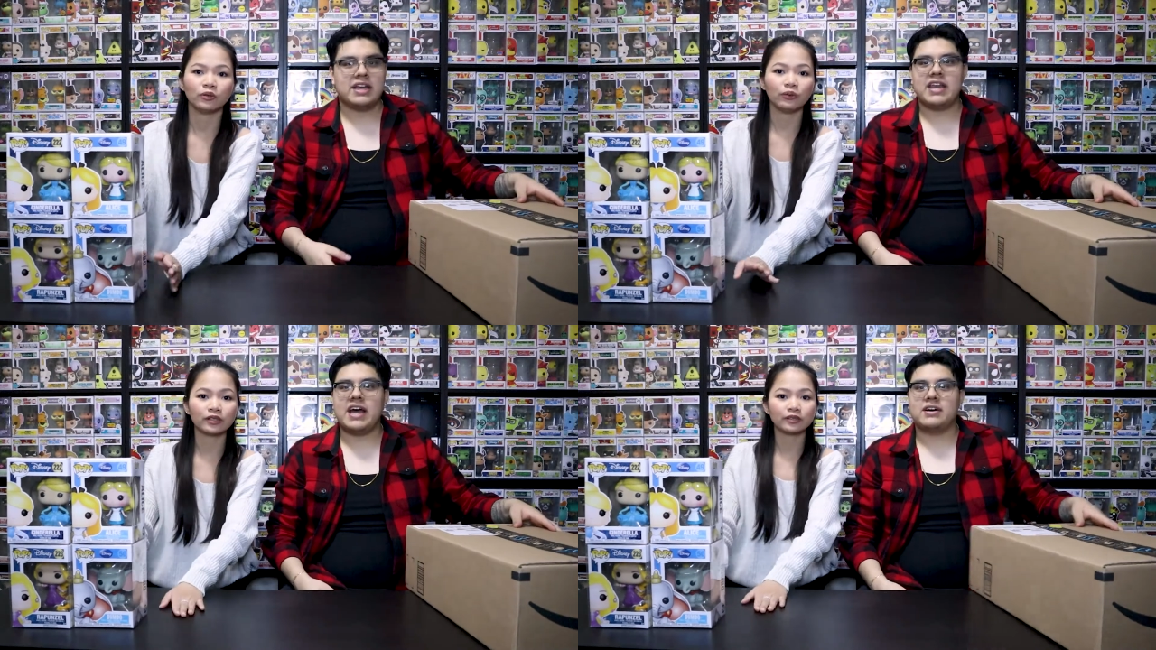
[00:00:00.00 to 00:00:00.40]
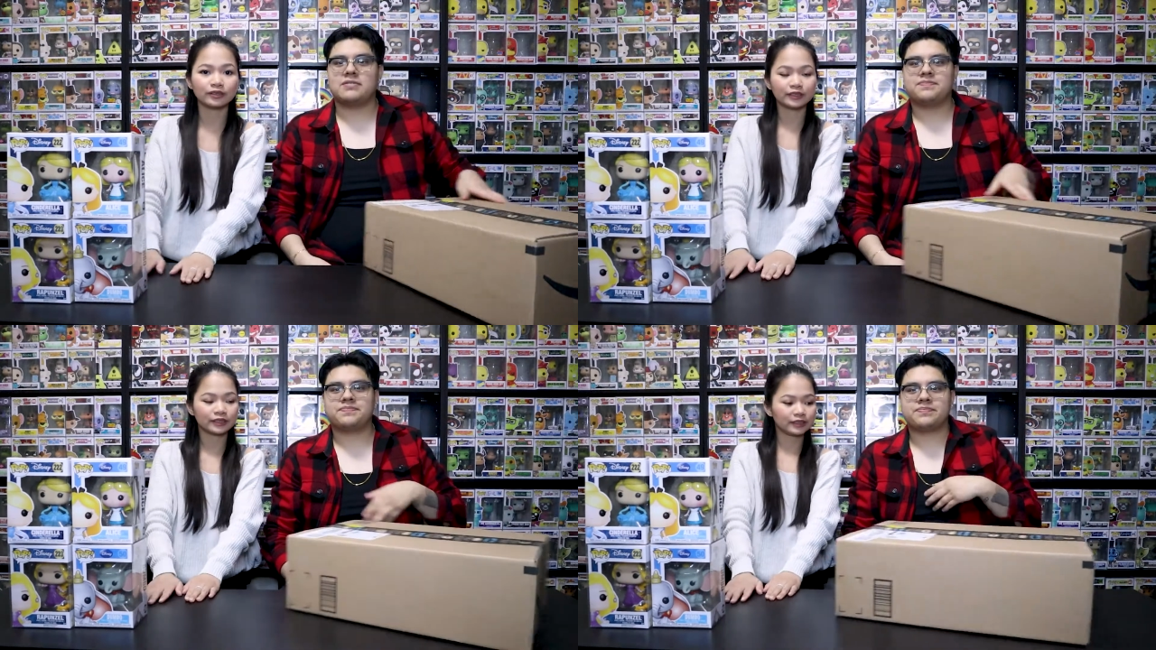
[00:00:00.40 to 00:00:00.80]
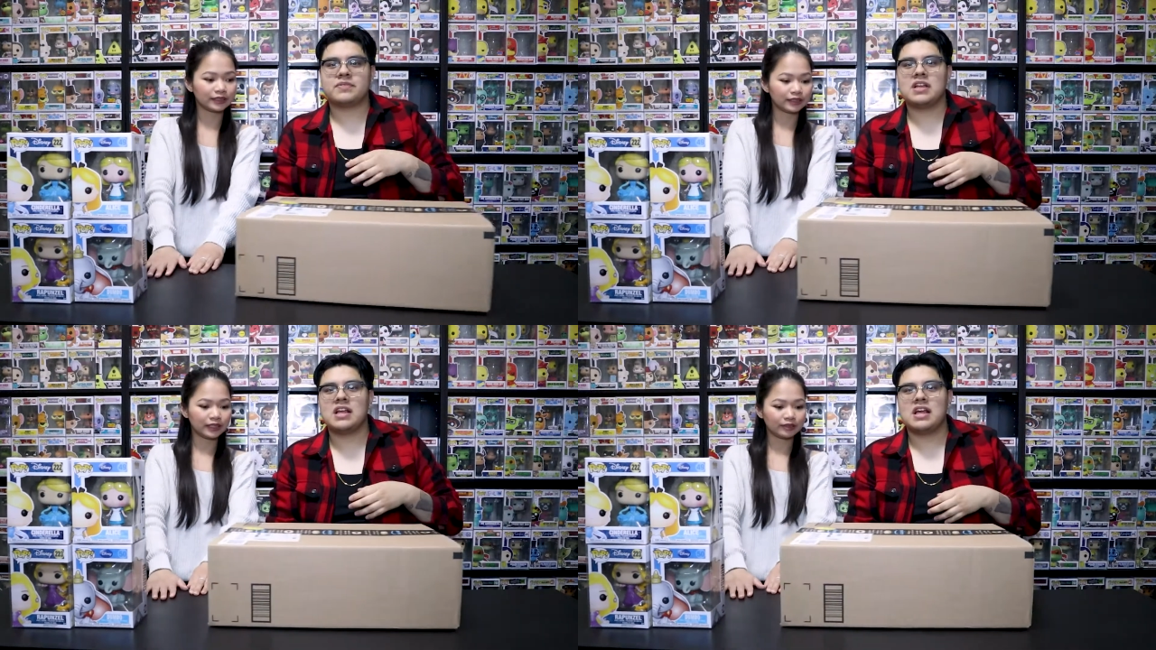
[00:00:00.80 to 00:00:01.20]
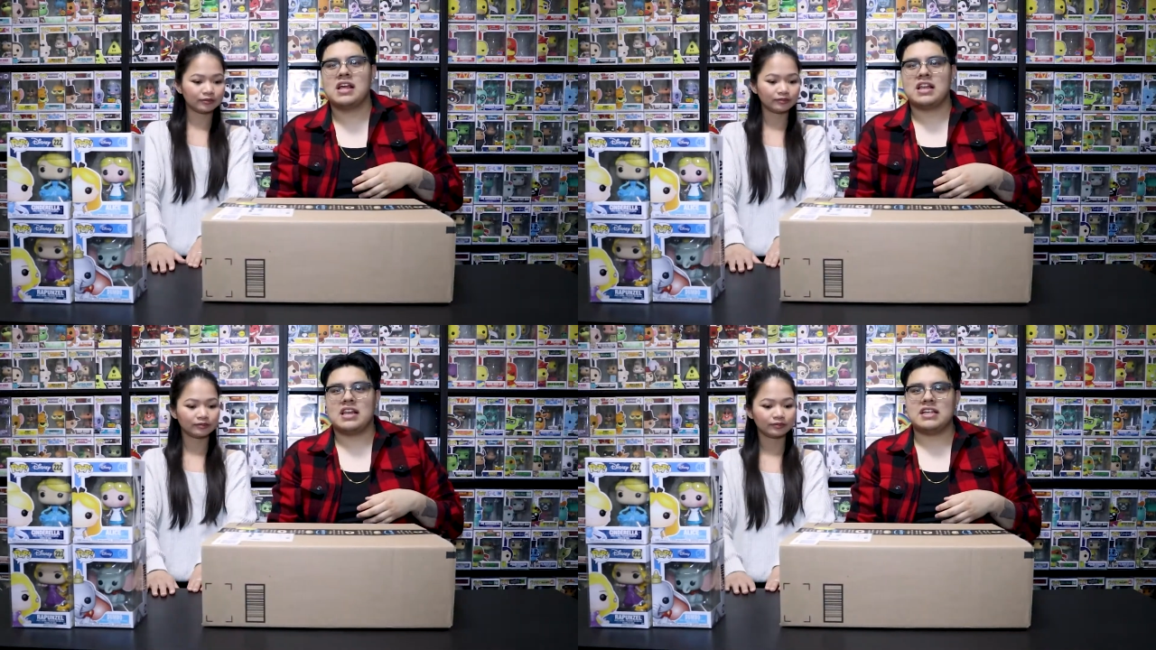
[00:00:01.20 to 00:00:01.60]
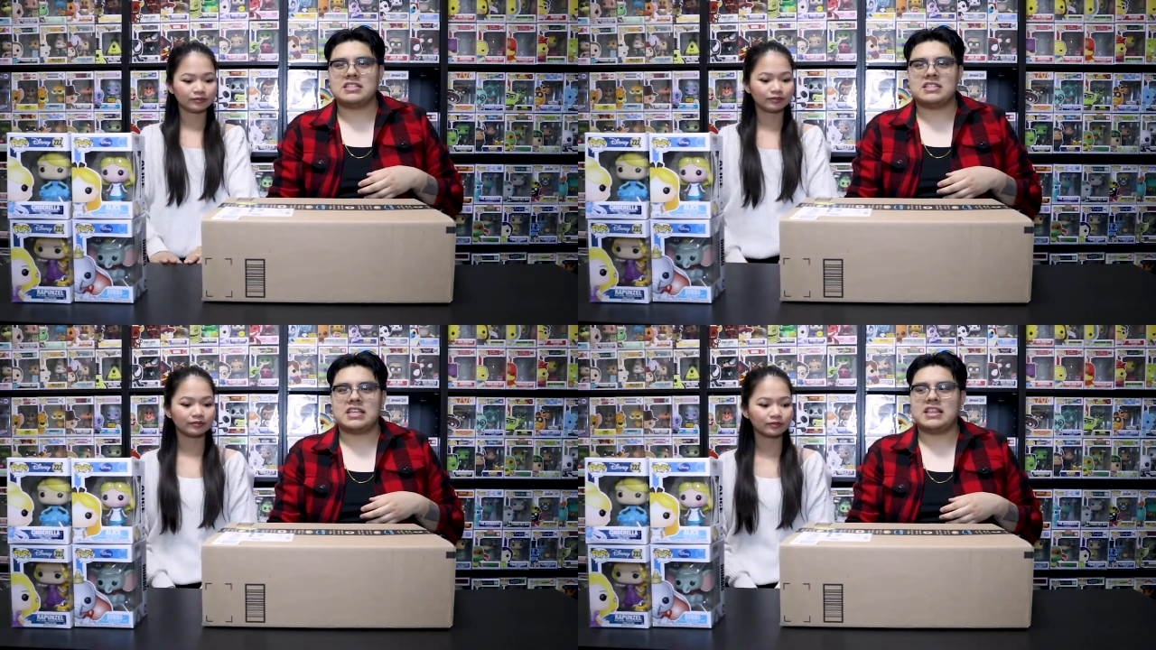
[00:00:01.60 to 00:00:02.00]
Speaker 1: Now,
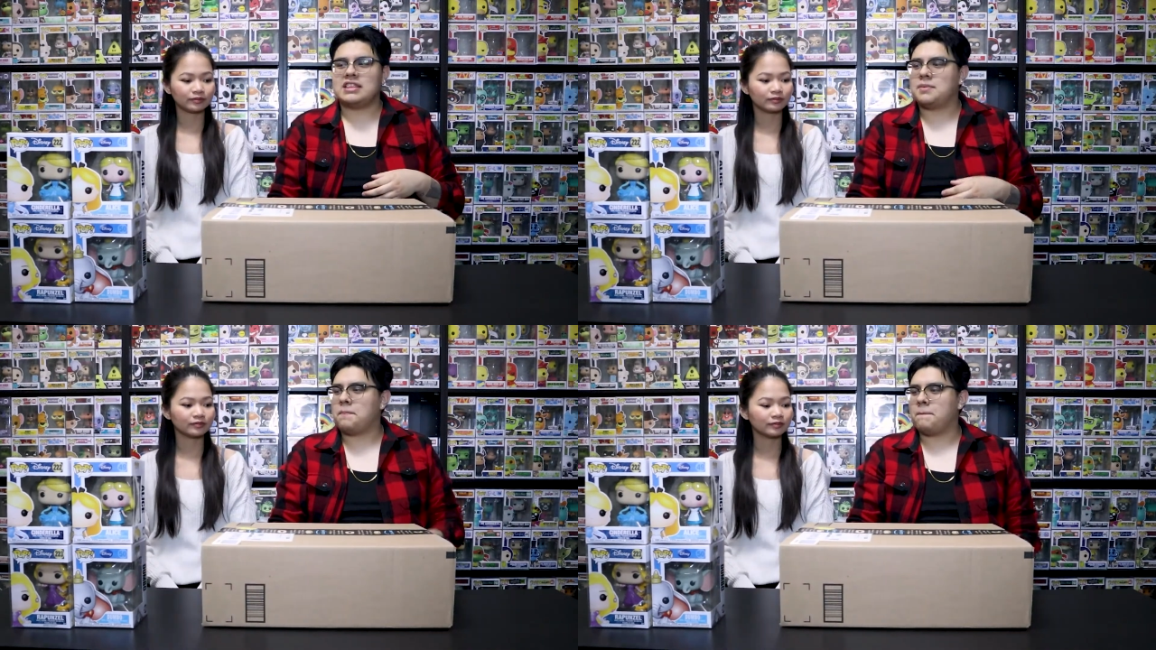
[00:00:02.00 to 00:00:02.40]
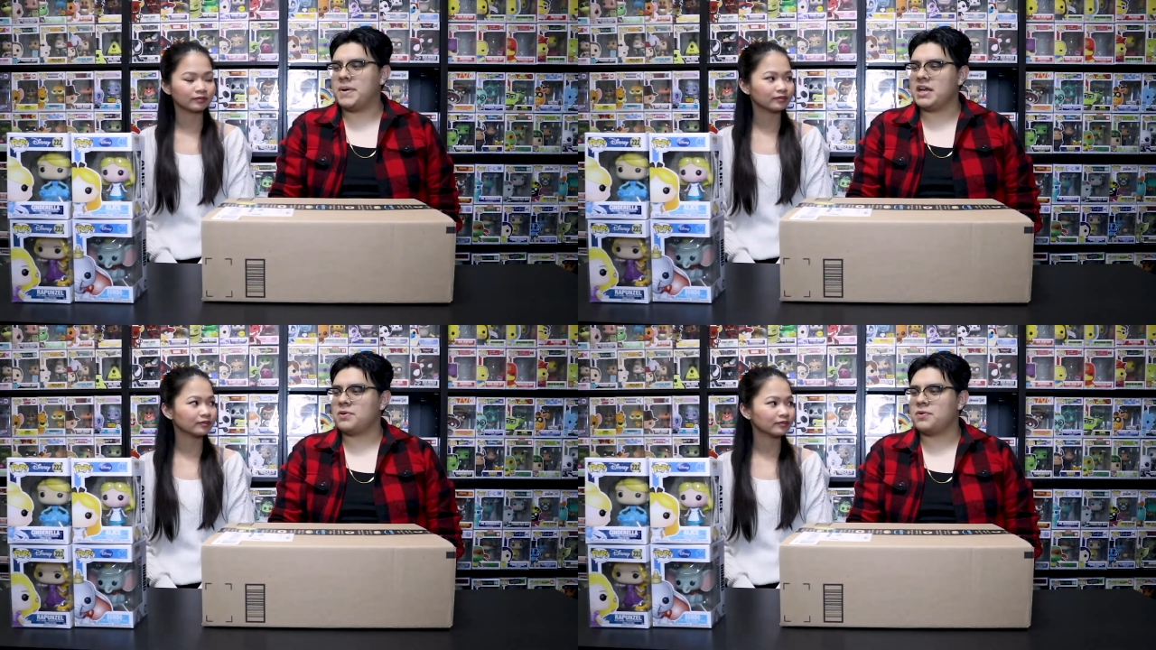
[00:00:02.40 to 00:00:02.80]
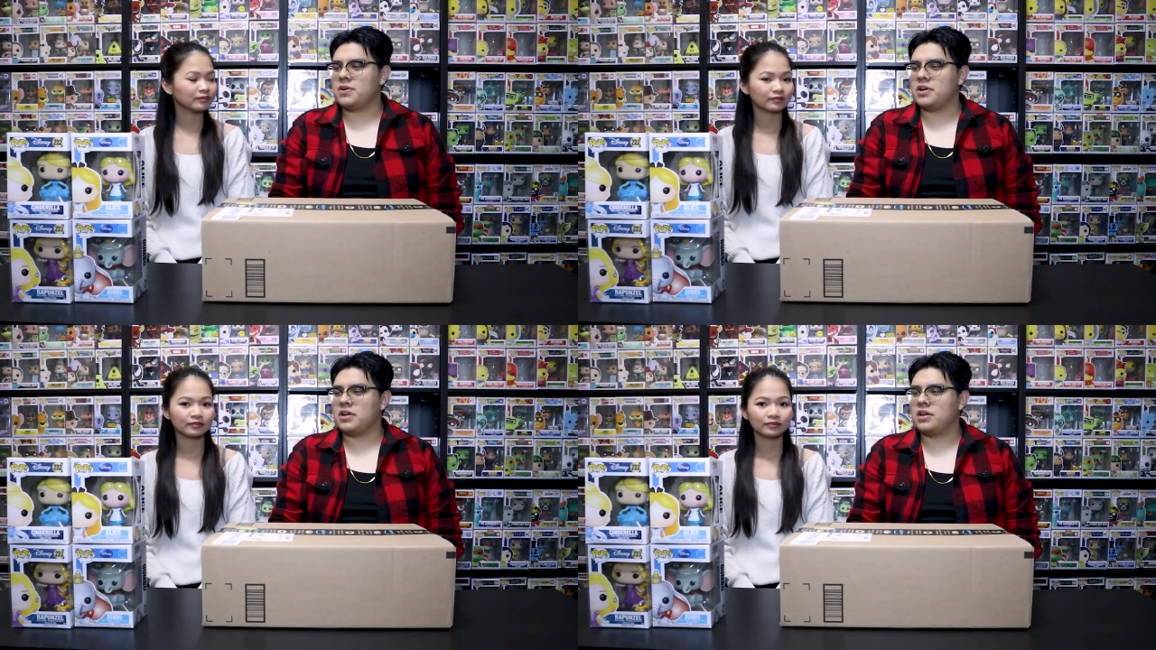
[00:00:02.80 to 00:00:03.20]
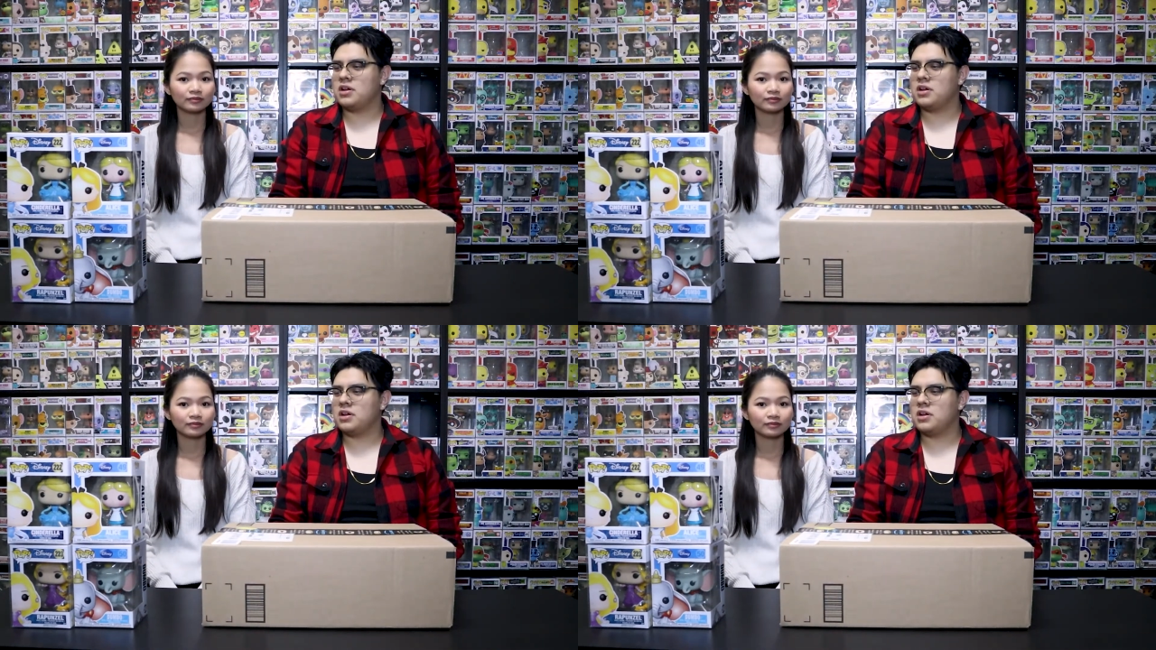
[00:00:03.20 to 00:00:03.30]
let's get the big one.